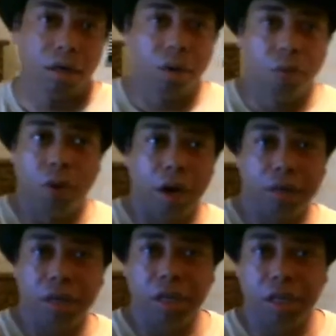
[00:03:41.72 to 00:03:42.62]
1 out
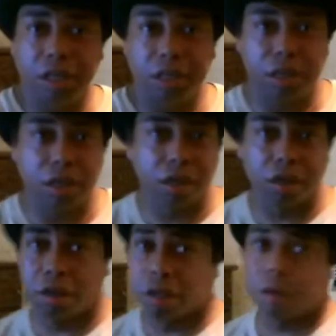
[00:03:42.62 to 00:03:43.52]
of 10, 10
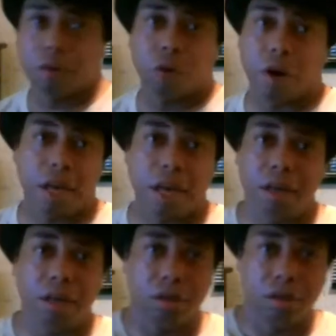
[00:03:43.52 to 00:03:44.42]
uh, in grade
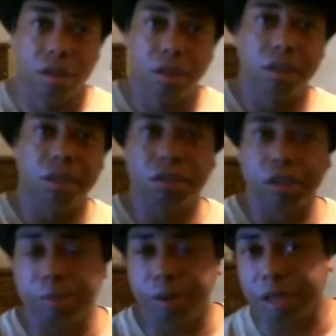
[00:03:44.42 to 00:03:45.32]
8. It's is
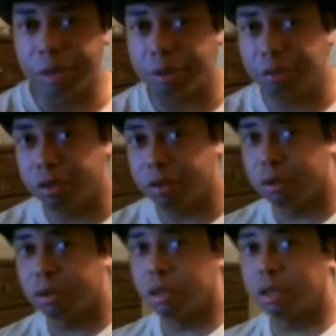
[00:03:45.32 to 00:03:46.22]
Jane Part Day from
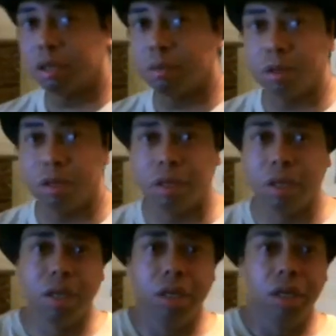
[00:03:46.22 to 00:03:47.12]
YouTube.com, and
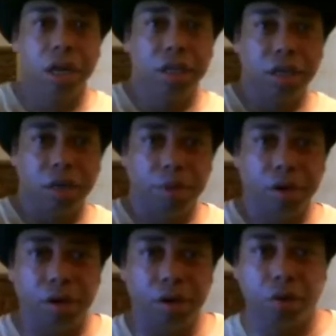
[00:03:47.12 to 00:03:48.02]
I tell
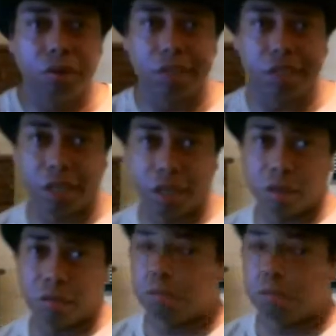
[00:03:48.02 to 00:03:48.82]
everybody go see Django.